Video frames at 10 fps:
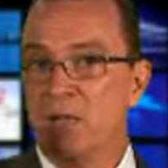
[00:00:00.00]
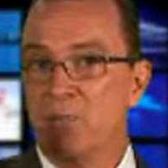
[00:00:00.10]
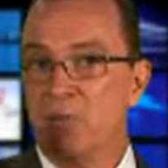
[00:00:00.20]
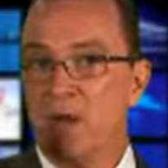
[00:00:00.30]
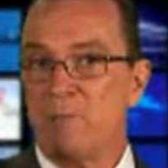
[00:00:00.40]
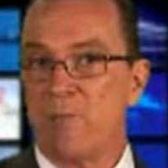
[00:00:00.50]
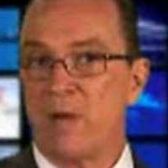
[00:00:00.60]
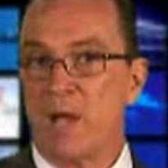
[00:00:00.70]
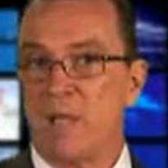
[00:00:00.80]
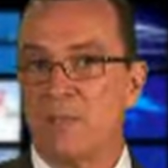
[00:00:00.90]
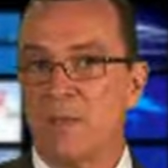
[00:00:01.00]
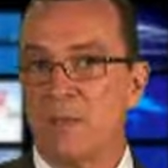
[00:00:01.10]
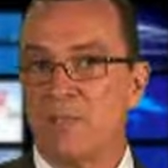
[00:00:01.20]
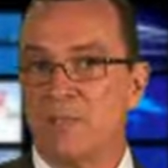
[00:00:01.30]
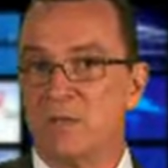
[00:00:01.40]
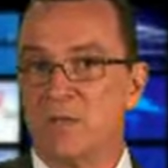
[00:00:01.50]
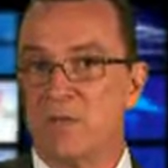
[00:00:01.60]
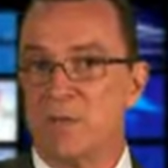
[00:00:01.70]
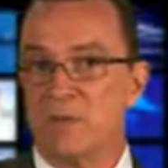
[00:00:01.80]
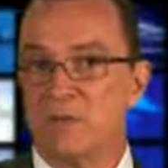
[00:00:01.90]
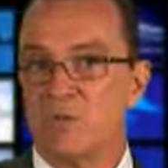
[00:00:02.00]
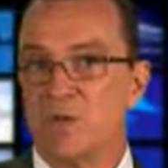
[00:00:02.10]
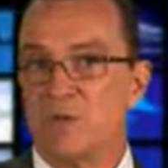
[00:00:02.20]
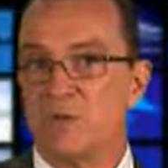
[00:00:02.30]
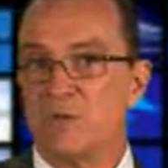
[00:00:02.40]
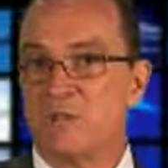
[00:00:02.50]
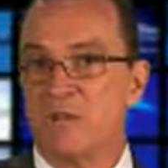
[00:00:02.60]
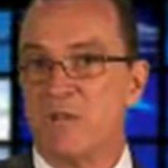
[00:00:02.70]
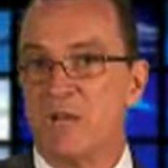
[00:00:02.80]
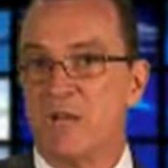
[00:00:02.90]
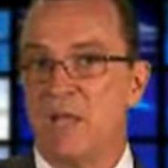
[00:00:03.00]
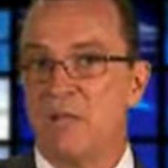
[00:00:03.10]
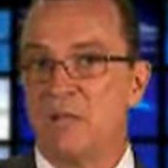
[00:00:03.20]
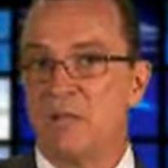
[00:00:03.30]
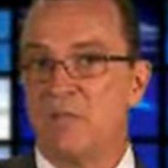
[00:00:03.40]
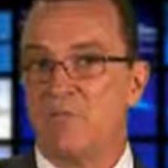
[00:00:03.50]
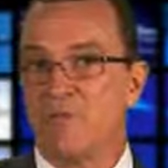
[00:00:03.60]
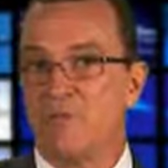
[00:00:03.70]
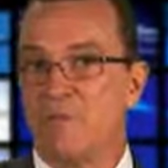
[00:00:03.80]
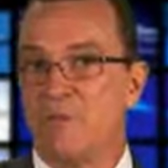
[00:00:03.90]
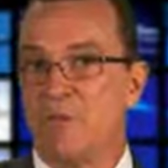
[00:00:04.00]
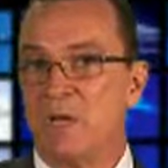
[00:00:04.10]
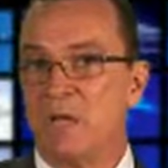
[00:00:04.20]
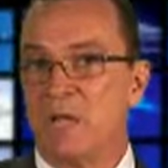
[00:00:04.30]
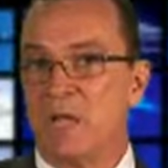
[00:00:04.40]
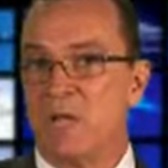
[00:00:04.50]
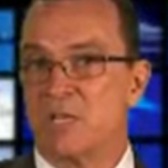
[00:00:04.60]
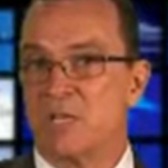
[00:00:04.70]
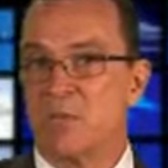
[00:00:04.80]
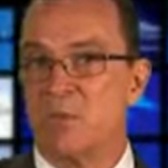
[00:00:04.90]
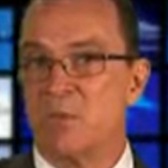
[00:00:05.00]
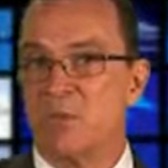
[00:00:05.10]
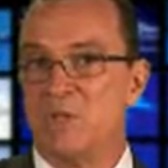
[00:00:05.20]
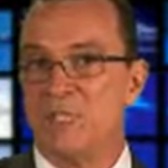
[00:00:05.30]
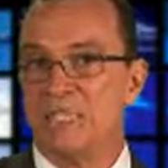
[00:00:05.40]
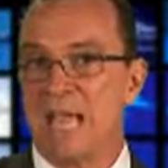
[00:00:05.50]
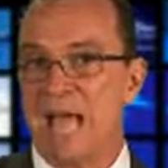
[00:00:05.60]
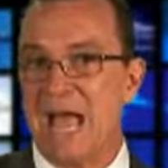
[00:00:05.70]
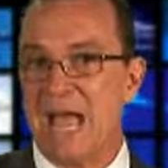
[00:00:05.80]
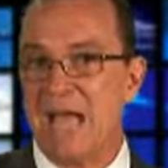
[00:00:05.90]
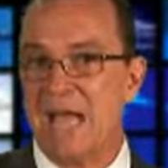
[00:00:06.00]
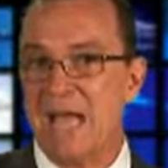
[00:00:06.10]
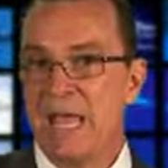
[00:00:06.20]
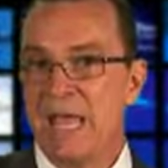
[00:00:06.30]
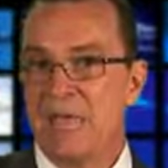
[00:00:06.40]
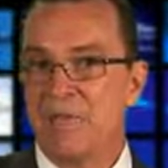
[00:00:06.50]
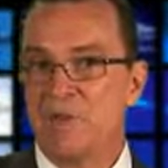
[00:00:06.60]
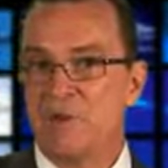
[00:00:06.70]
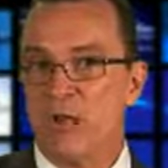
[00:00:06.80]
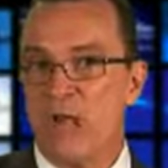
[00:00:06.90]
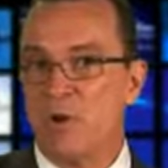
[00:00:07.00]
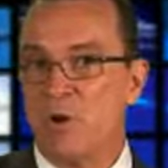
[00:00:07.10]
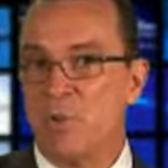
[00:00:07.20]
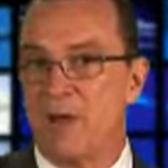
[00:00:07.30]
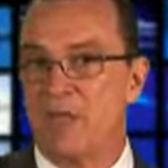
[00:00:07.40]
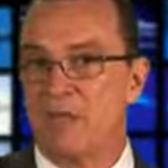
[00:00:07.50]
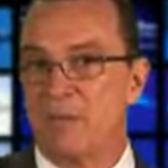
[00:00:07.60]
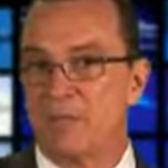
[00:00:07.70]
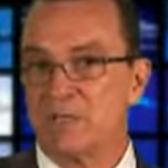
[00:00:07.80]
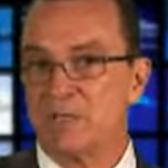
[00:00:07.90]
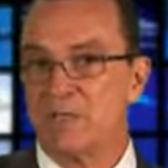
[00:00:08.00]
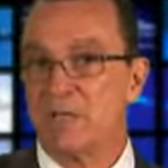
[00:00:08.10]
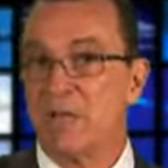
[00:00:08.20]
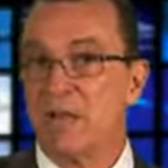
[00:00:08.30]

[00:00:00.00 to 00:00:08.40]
To break preoccupation. because we understand that in the first minute, a customer will decide if they're not going to buy from us.